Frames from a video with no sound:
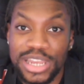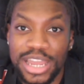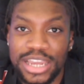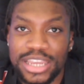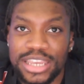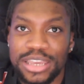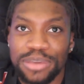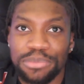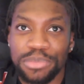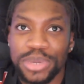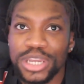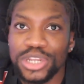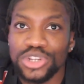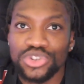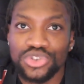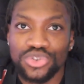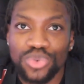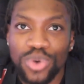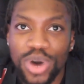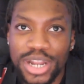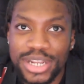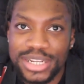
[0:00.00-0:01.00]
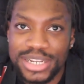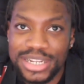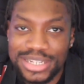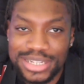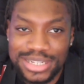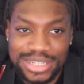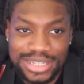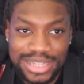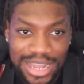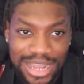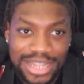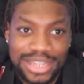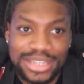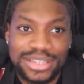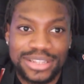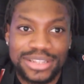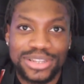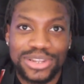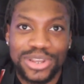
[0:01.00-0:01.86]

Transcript: like it made you understand